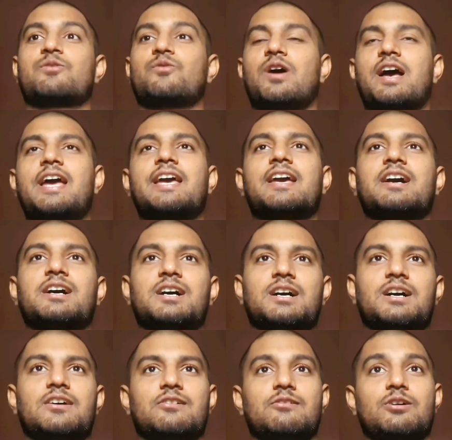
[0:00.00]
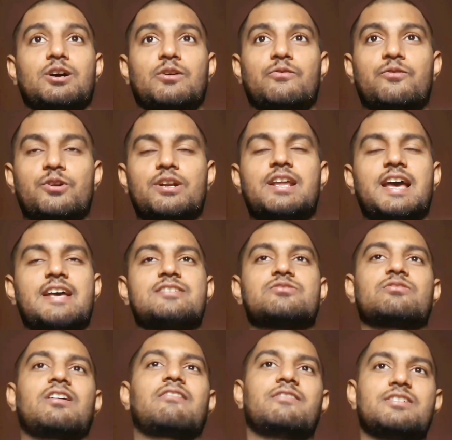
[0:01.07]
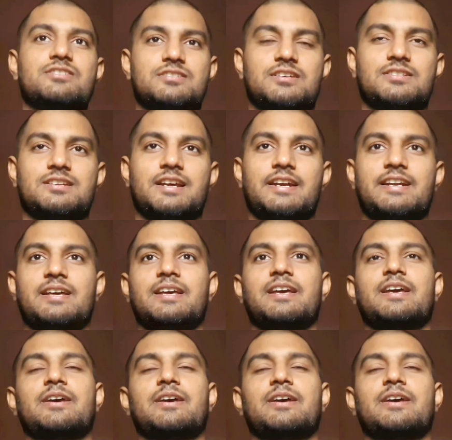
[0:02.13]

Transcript: Why a foot has 12 inches, right?